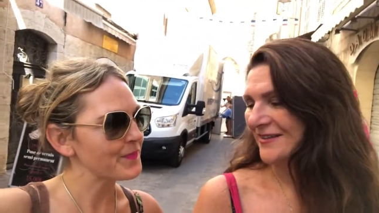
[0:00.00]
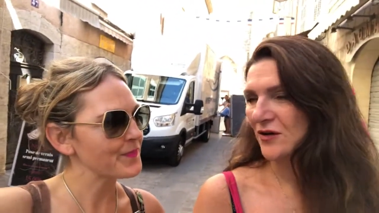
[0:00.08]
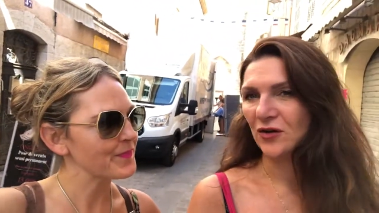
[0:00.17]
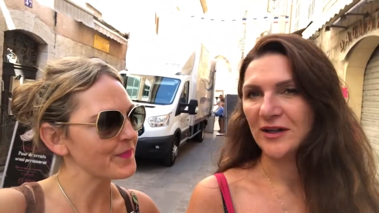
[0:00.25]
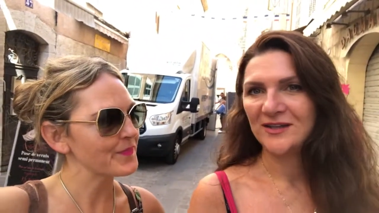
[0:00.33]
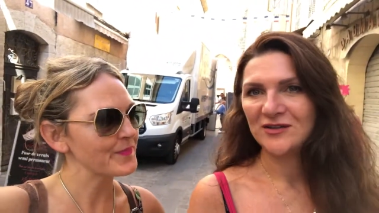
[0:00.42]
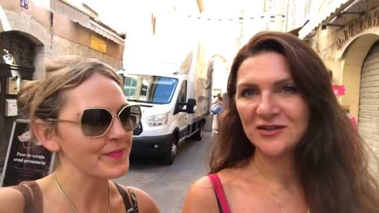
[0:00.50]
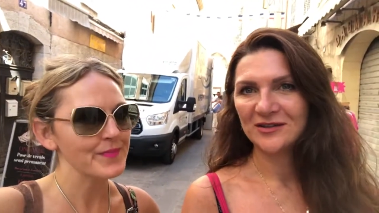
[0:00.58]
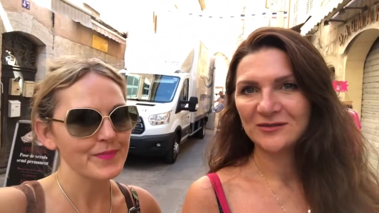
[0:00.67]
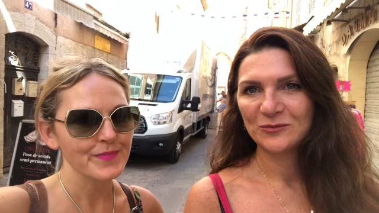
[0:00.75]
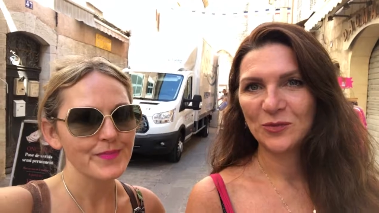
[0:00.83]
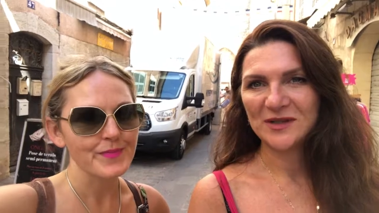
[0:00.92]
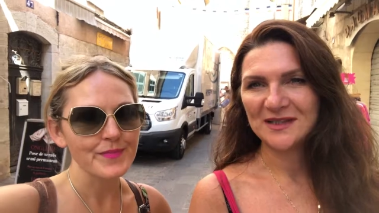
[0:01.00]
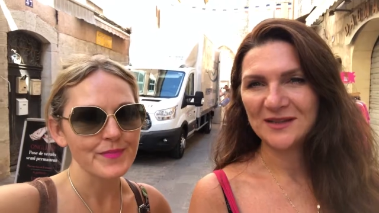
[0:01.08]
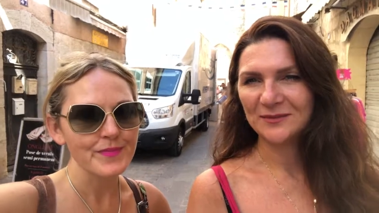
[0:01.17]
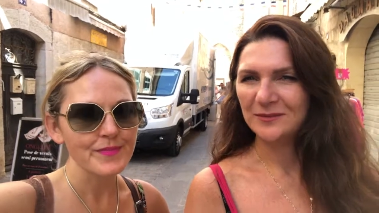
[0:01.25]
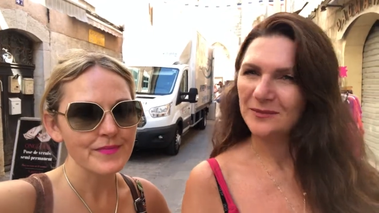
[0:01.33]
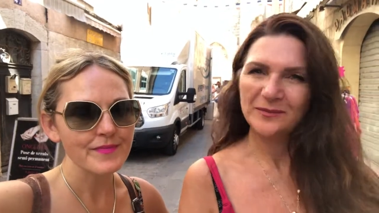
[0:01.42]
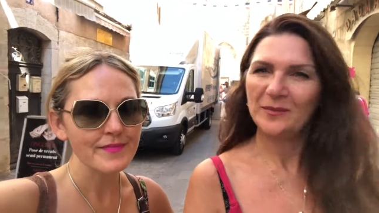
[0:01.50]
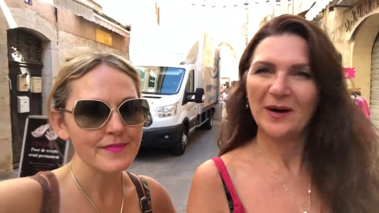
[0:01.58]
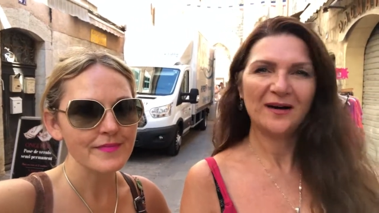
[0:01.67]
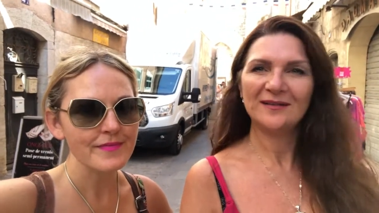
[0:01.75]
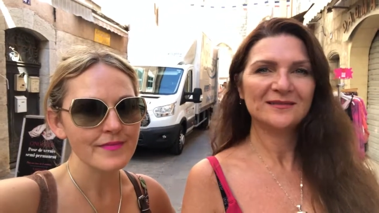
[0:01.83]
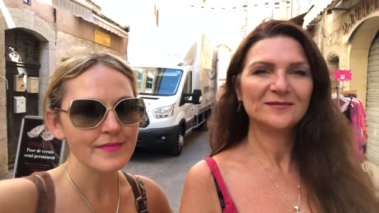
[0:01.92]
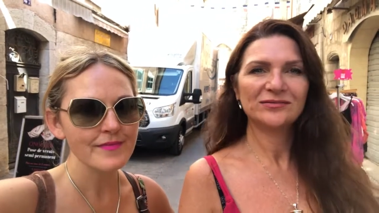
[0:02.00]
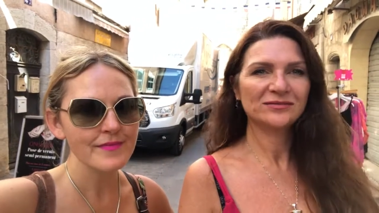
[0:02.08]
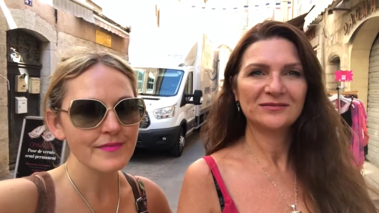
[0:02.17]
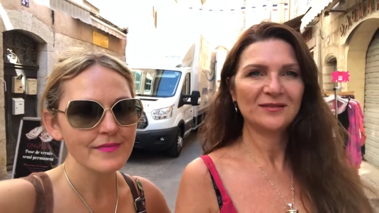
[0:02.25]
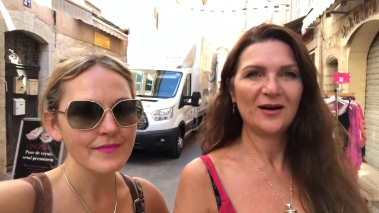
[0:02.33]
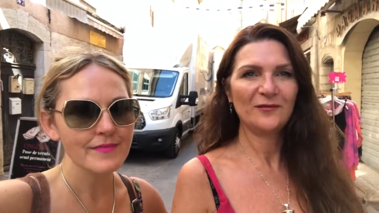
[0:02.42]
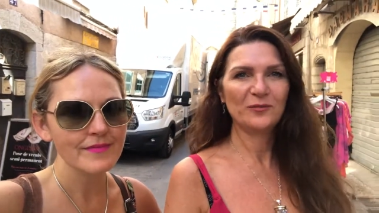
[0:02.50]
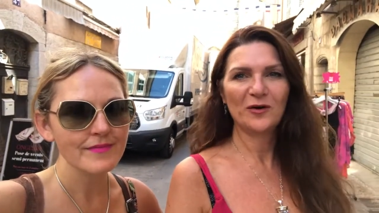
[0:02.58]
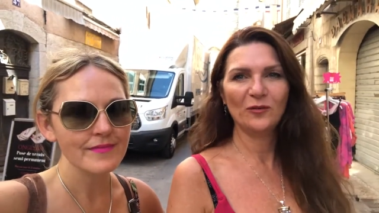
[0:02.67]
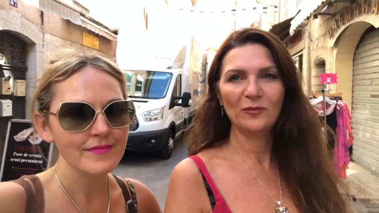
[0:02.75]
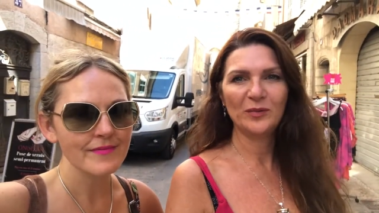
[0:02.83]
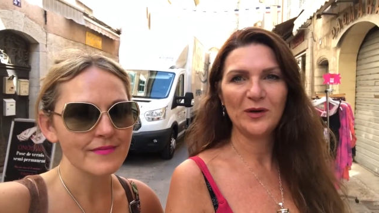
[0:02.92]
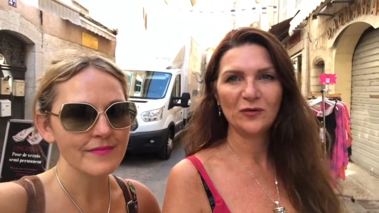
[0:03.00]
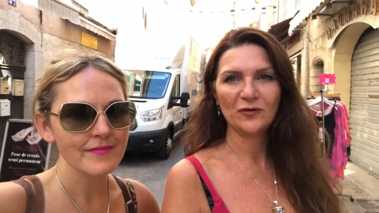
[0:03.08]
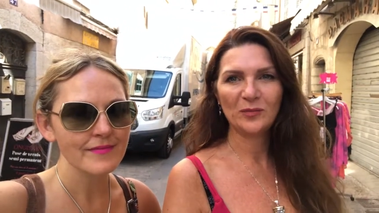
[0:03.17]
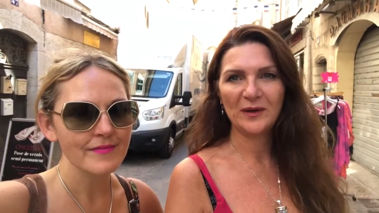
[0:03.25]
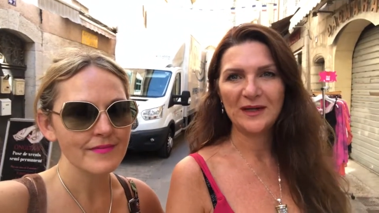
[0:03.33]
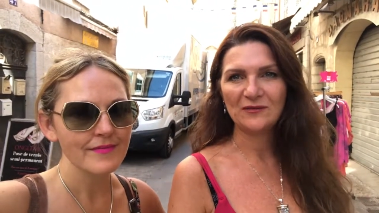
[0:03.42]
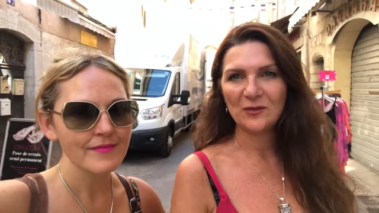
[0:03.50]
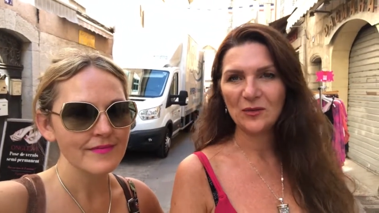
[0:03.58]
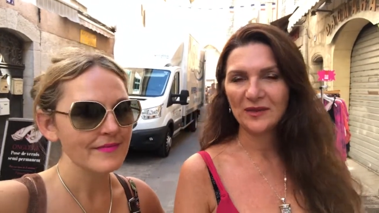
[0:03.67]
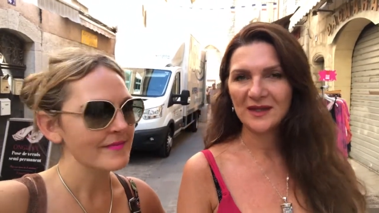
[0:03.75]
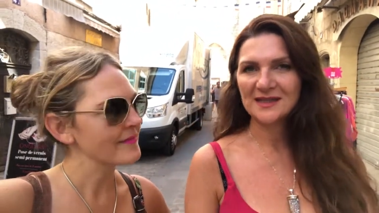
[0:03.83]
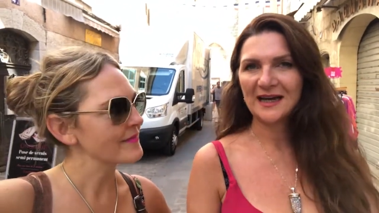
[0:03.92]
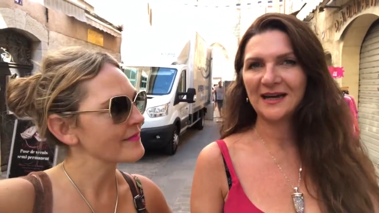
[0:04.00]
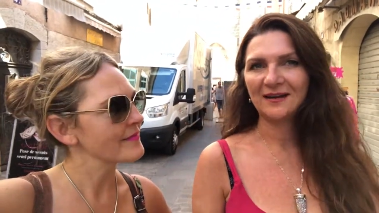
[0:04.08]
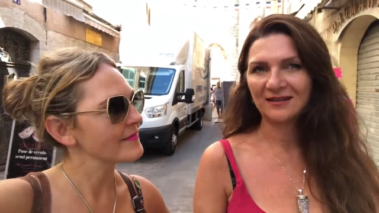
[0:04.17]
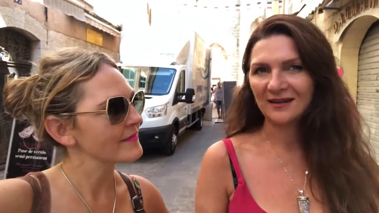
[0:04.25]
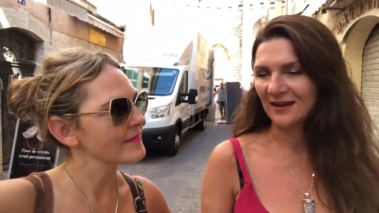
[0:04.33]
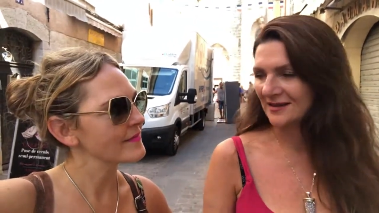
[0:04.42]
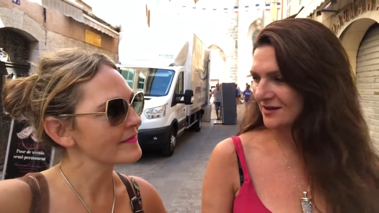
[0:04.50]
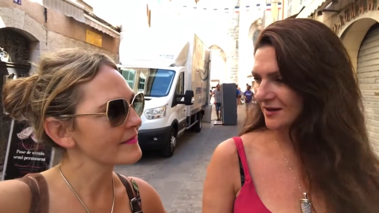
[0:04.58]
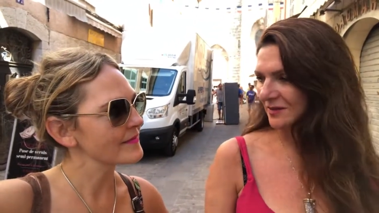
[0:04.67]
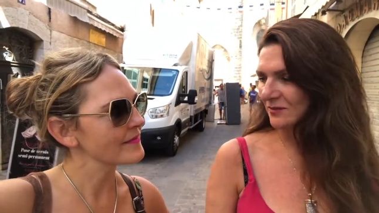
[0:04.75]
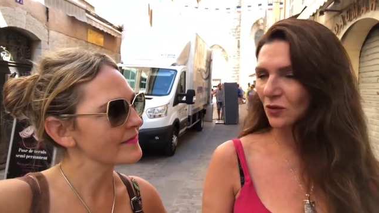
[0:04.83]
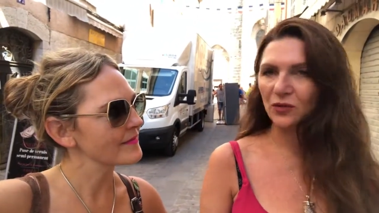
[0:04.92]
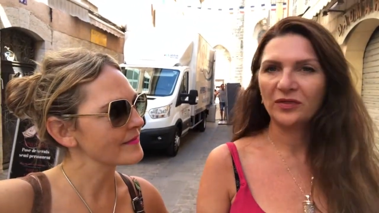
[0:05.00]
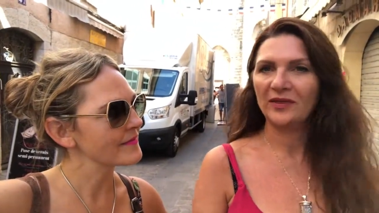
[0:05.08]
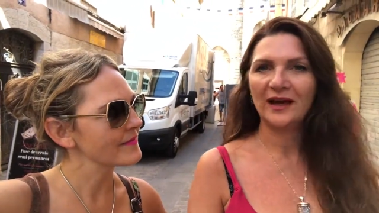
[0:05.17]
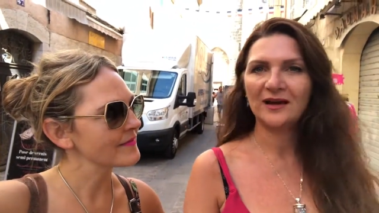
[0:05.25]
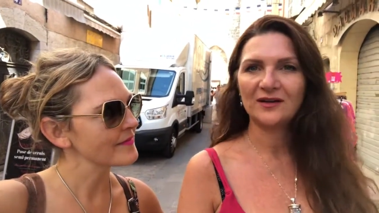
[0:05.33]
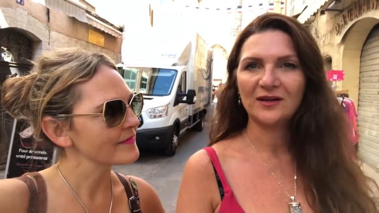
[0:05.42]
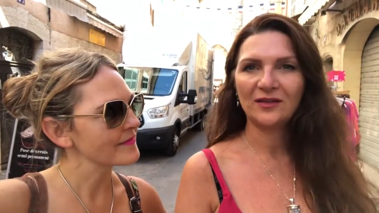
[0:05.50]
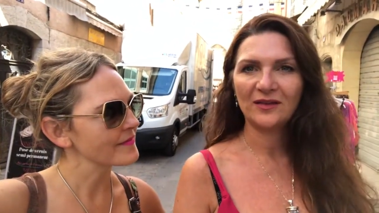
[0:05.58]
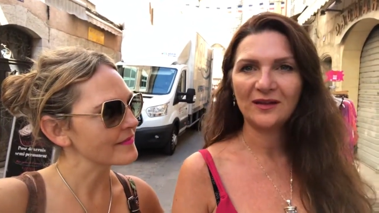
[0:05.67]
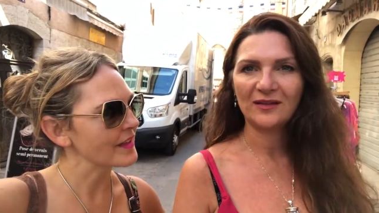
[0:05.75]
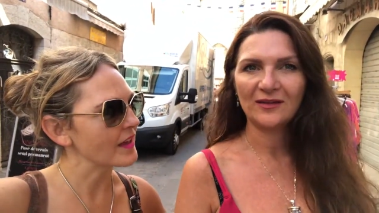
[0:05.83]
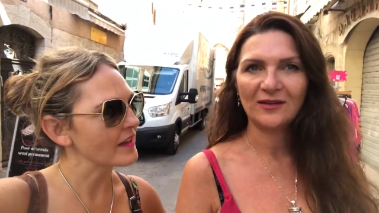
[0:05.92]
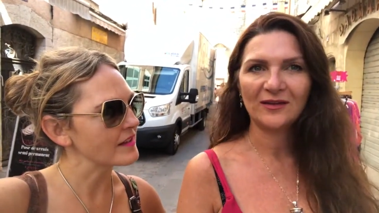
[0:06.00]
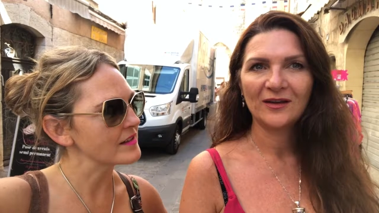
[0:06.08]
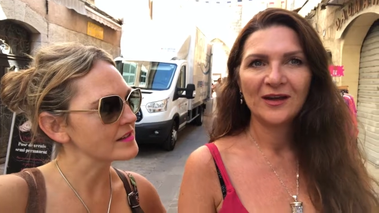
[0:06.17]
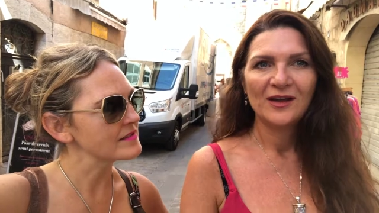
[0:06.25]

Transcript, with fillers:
Speaker 1: knowledge wisdom, but I've gone beyond believing what they say, and I think it's going to be more than that. I don't think yeah.